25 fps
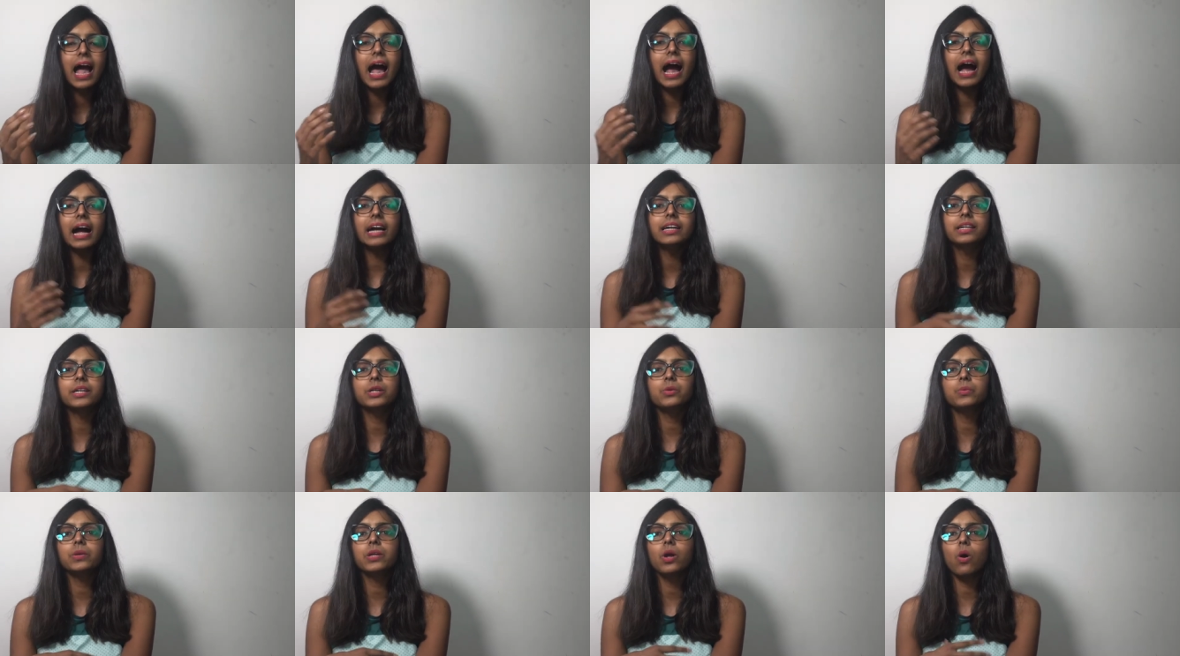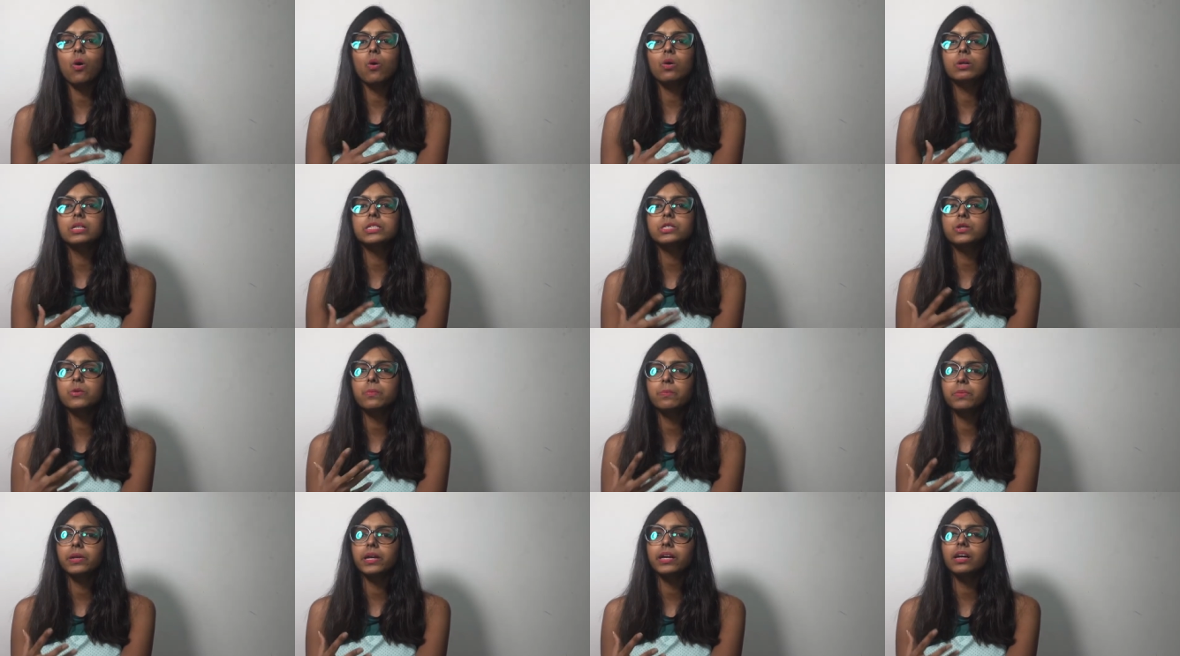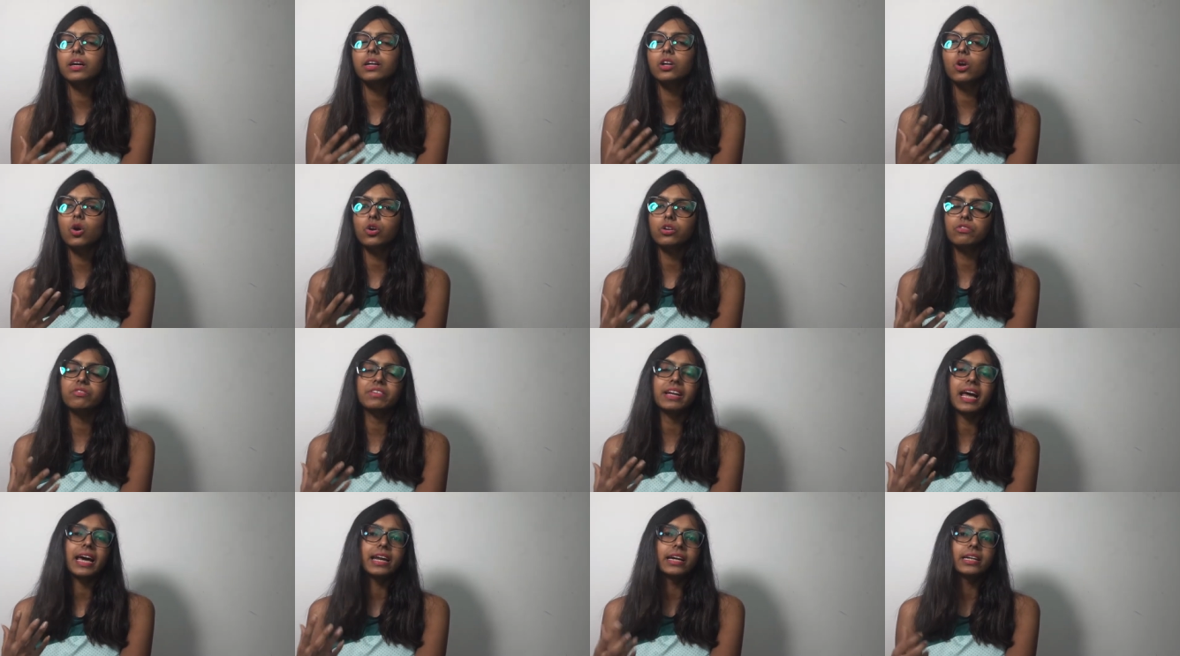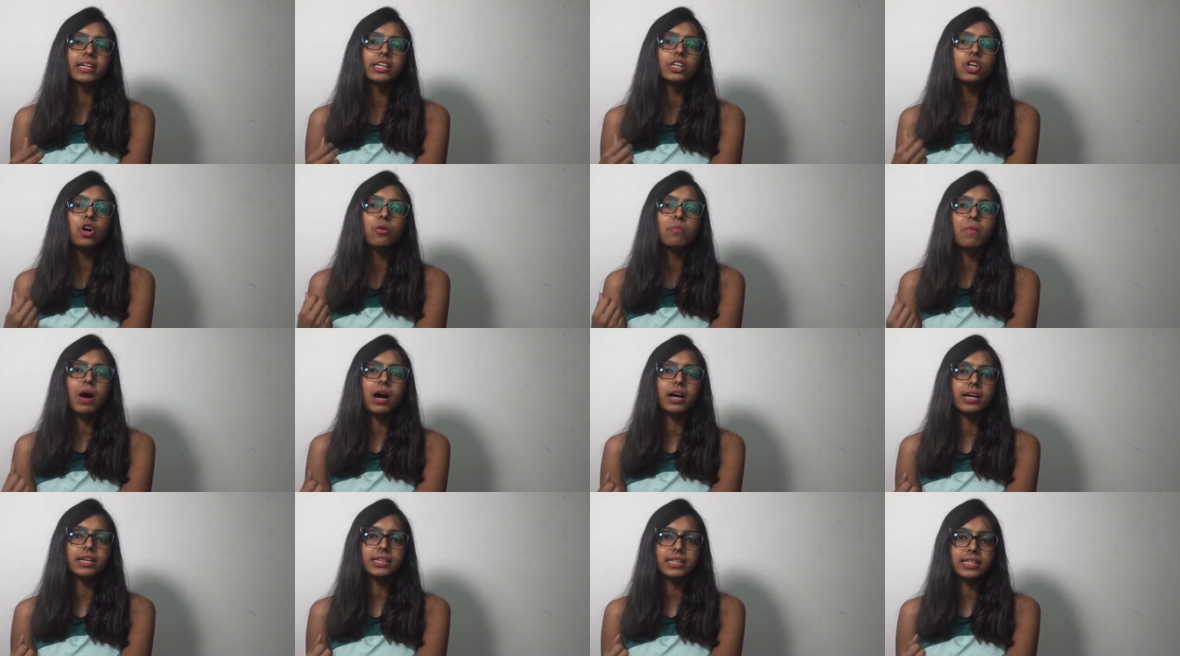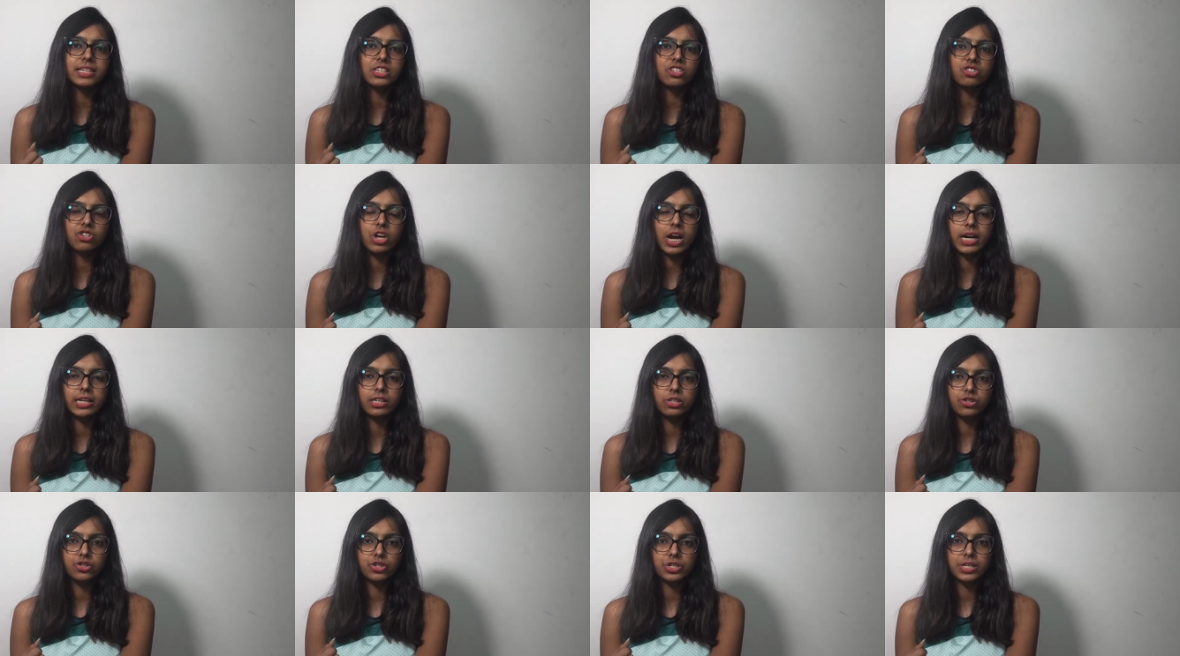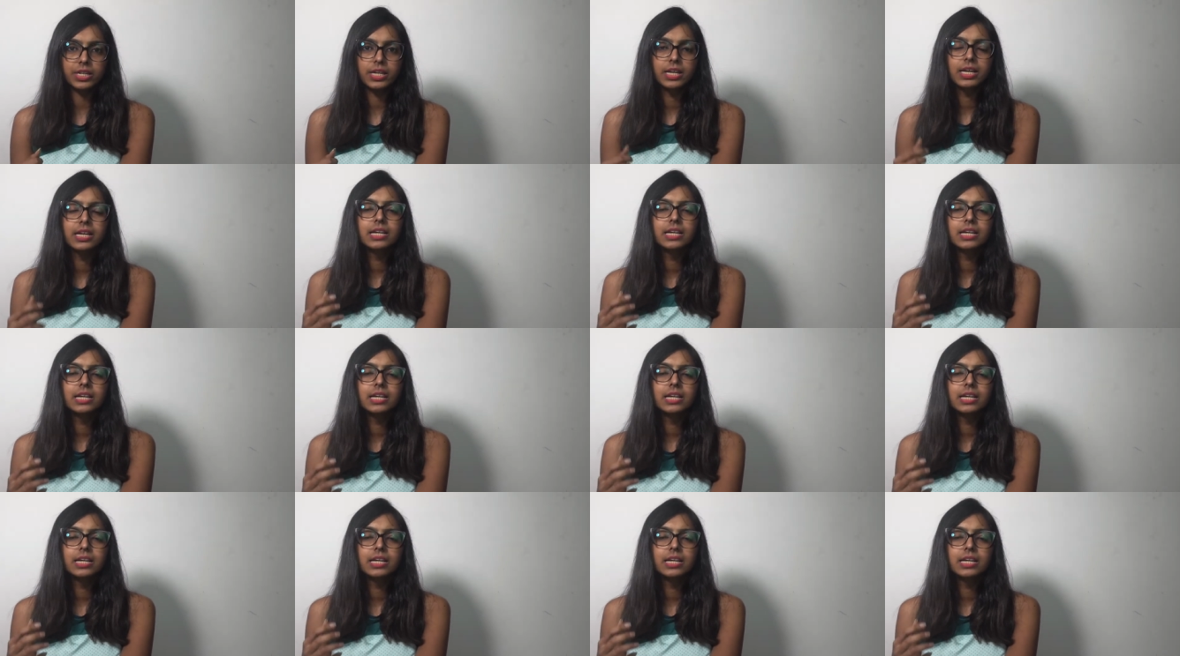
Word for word: and it will also bring a lot of clarity in your marketing strategy.